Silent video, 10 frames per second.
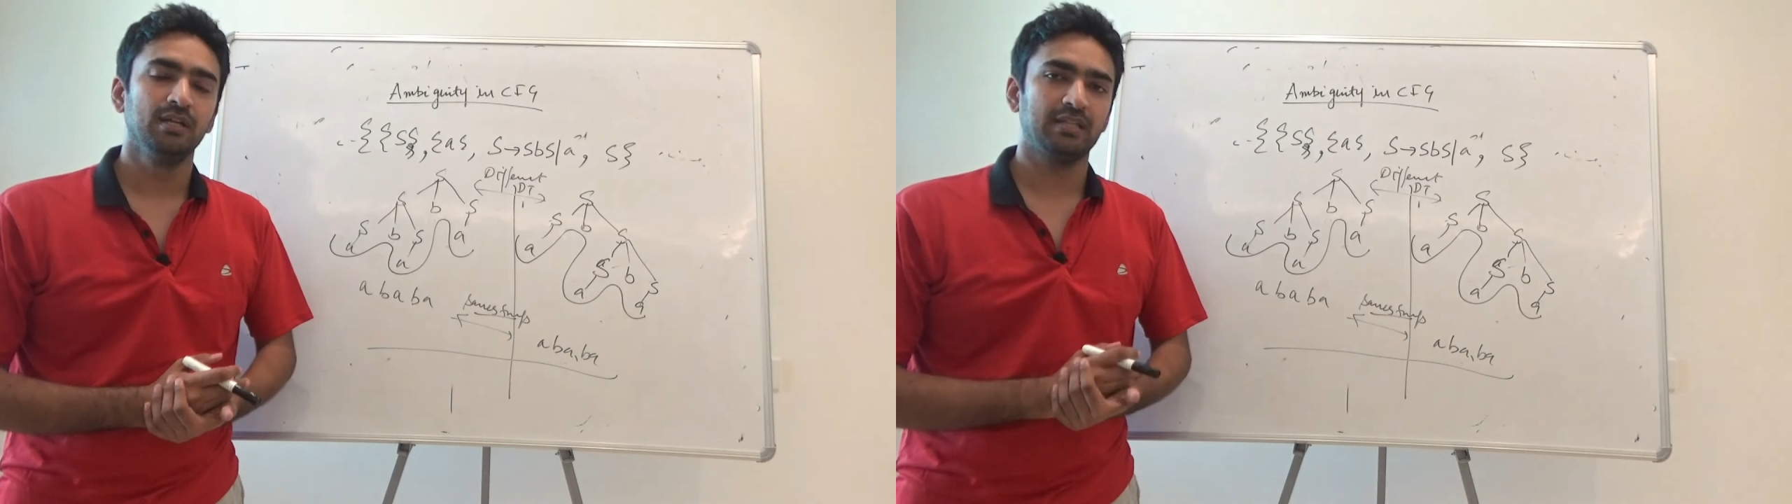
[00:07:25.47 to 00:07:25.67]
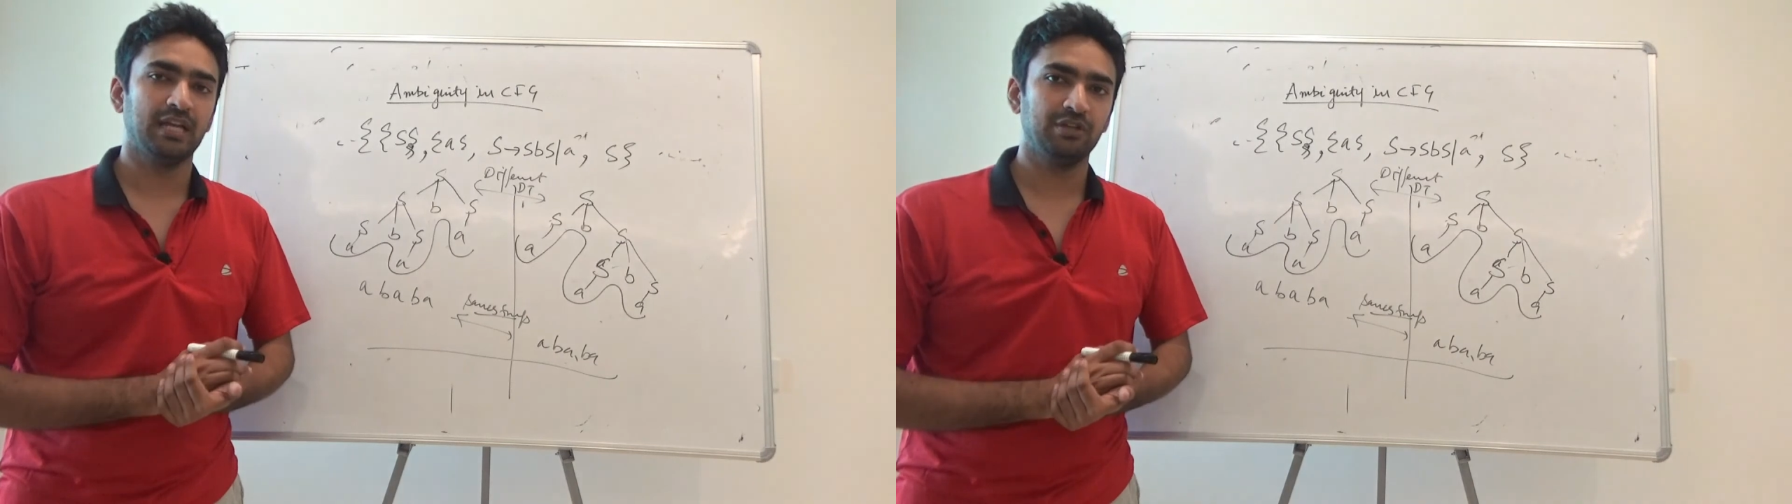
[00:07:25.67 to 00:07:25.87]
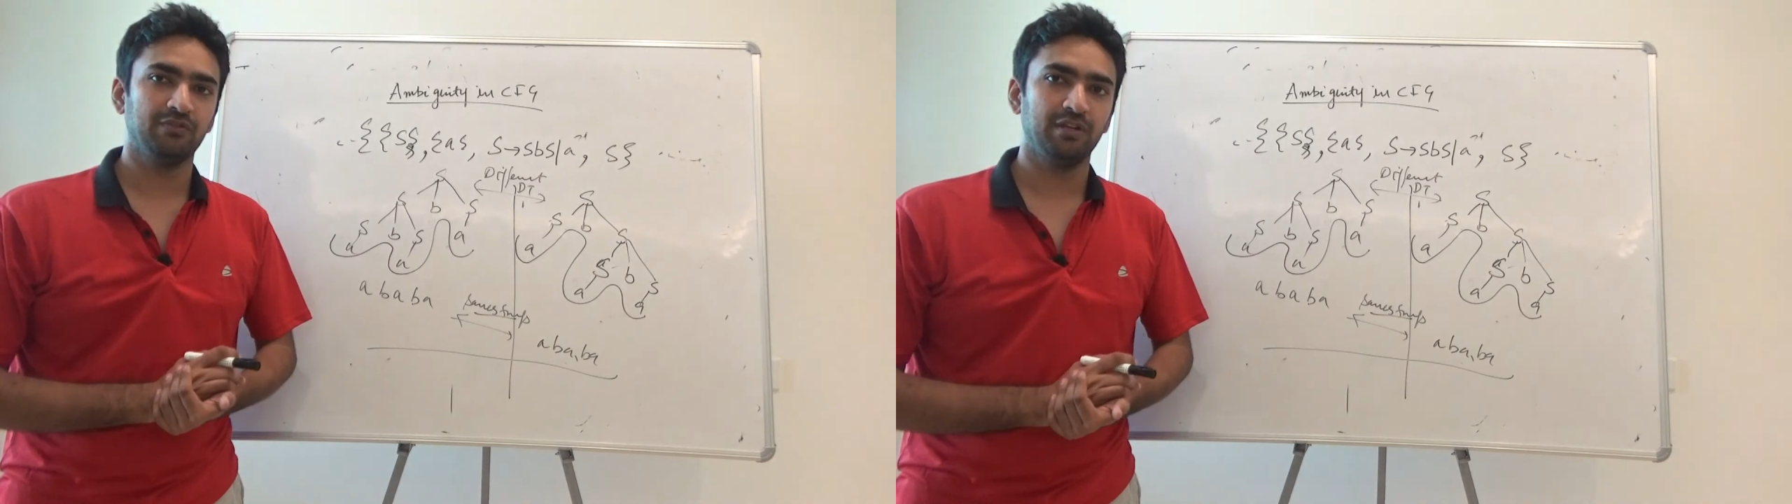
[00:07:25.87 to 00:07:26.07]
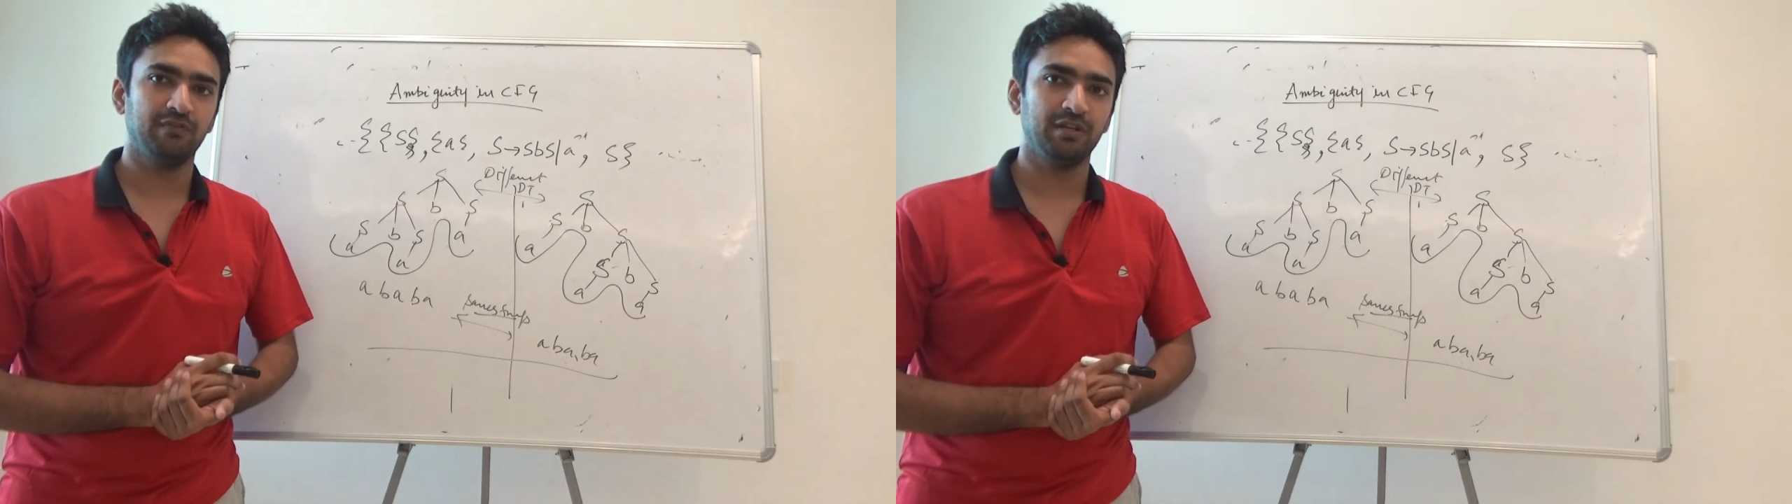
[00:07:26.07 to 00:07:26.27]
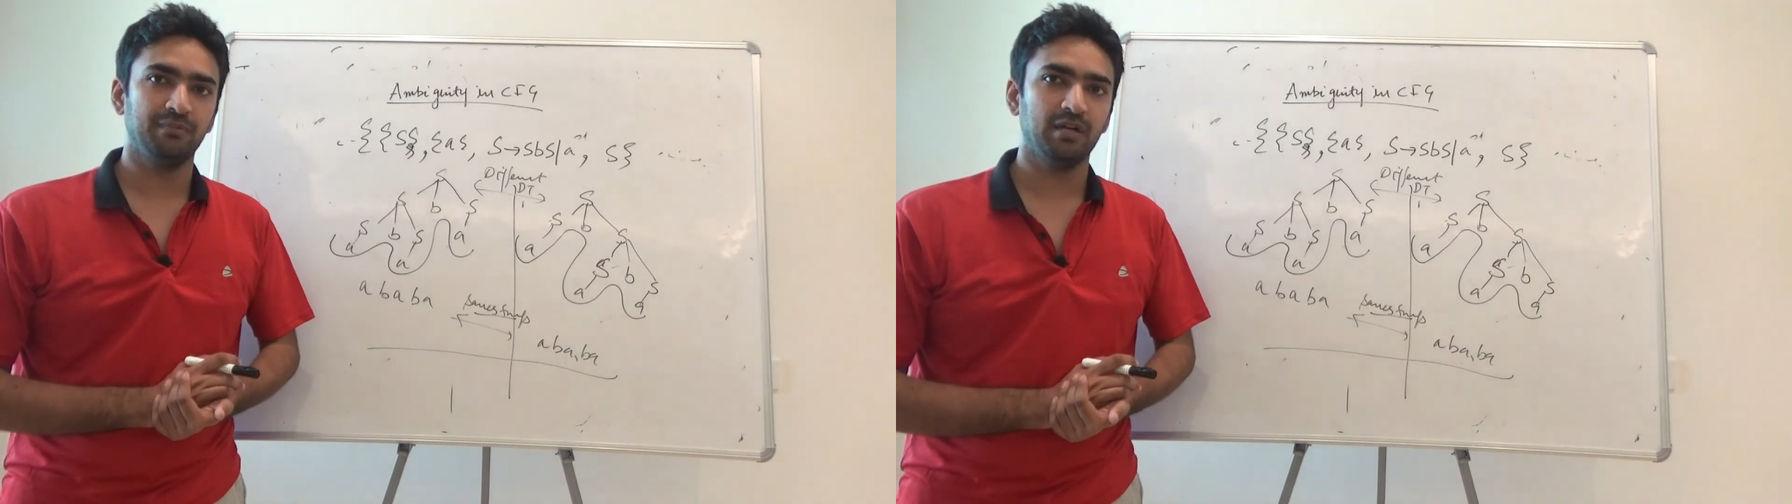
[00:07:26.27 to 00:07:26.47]
Thank you
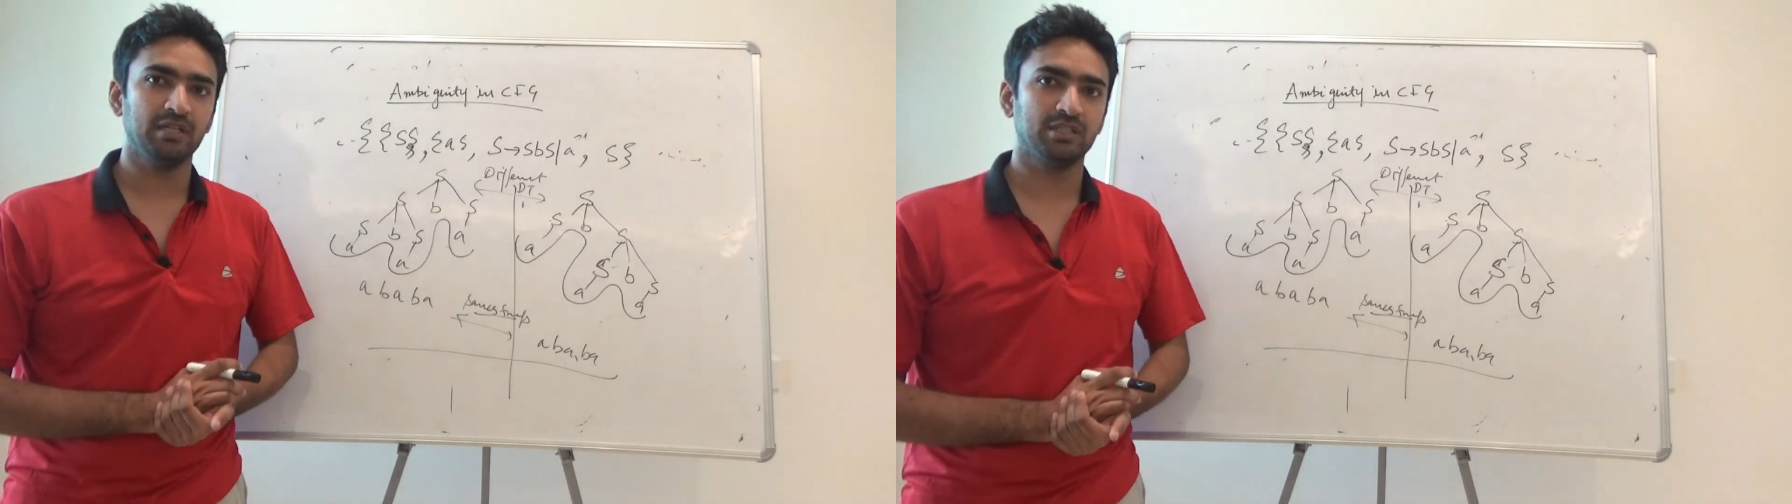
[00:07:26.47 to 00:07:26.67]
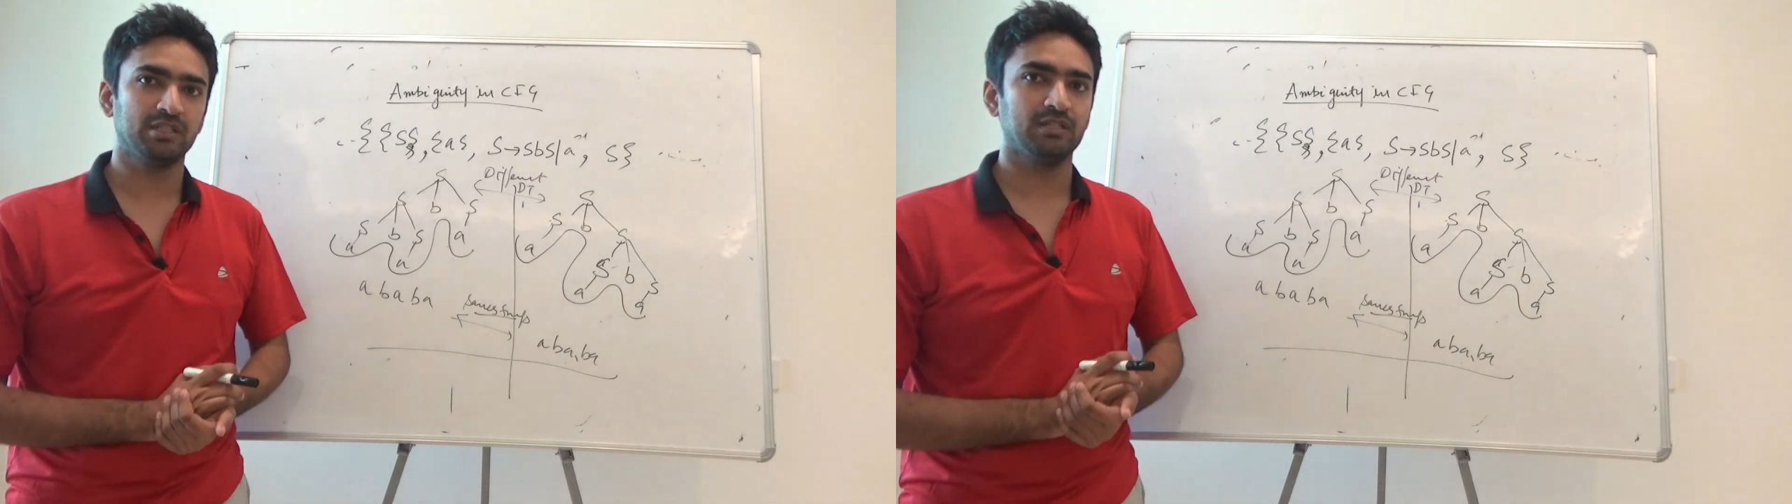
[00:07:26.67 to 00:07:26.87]
very much.